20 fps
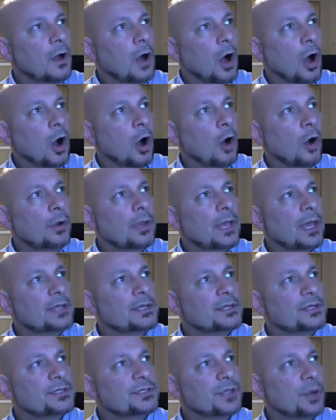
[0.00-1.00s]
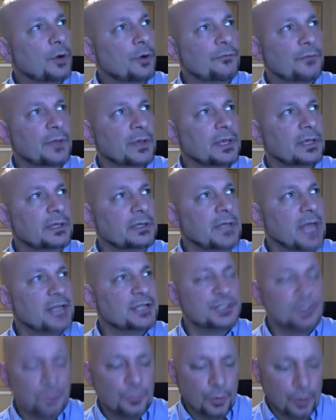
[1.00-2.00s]
Oh, okay. So if we can
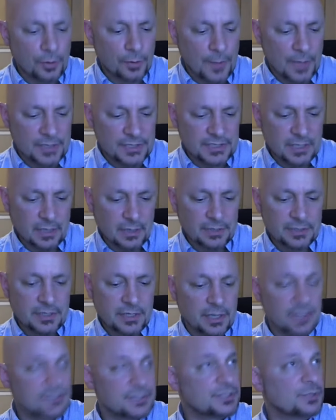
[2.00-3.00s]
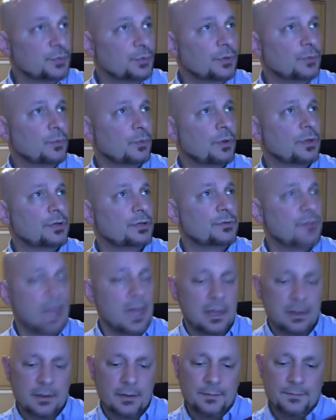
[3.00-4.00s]
net you more by selling to us, you wouldn't want to do
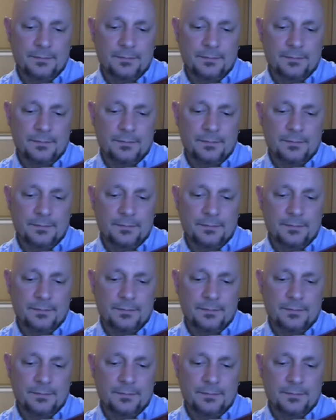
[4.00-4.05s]
that?